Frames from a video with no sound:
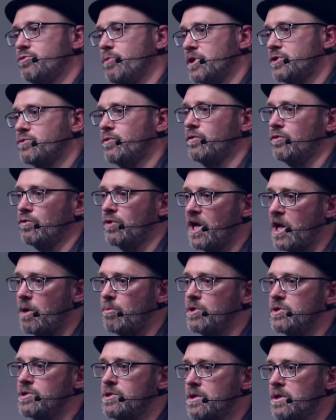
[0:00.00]
much with your
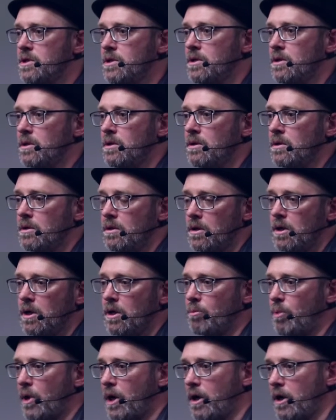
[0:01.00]
neighbors
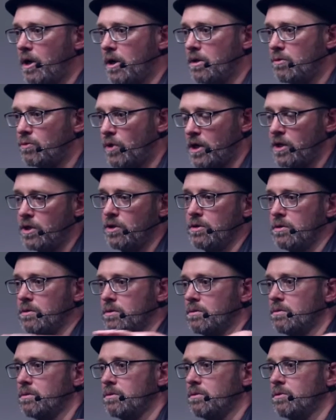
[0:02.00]
by running
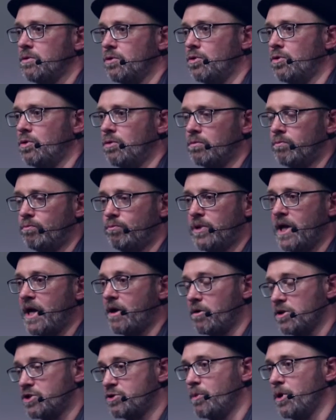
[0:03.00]
your
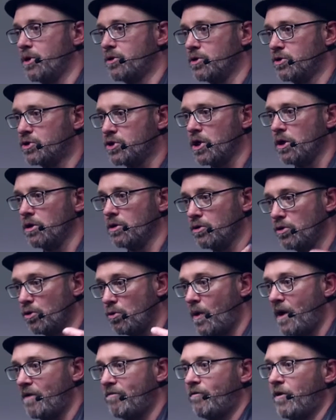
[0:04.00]
garage remote control or your
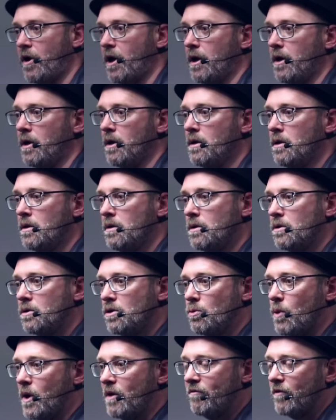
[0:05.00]
Wi-Fi
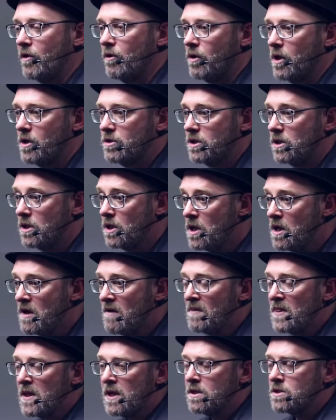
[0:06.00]
router.
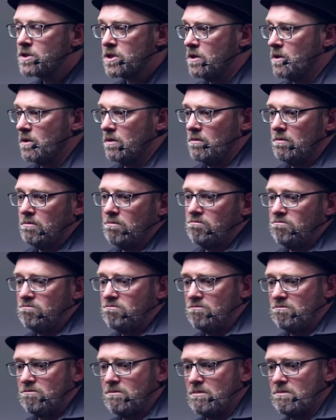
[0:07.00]
So,
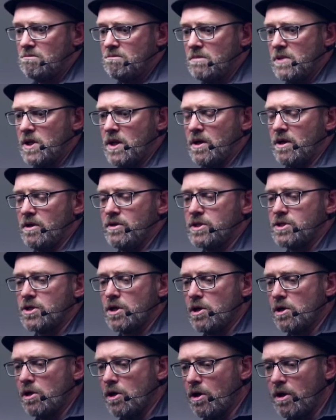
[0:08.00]
you know, there's a
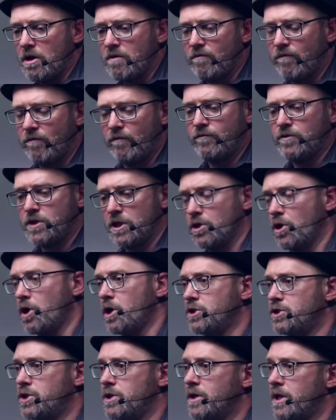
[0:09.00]
lot of
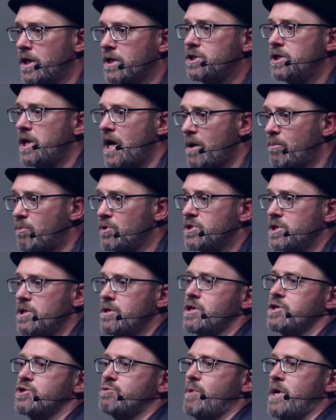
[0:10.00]
technology that actually happens in
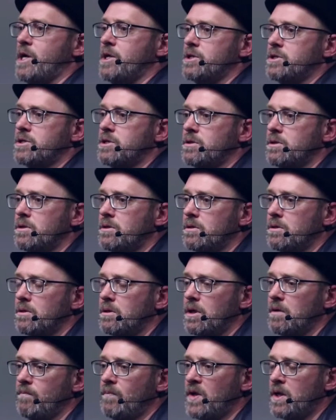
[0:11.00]
those bands,
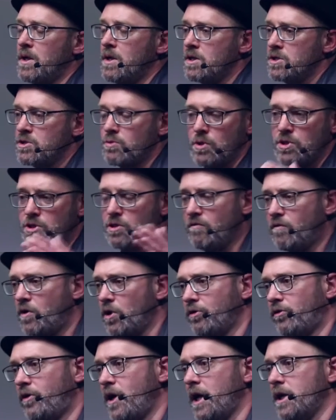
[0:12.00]
right? So once you've
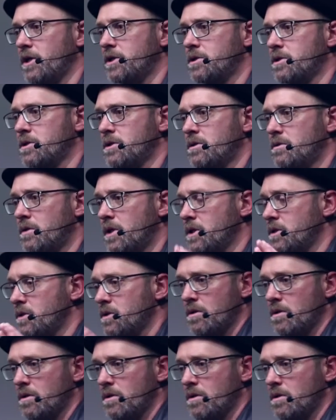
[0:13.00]
got that, right,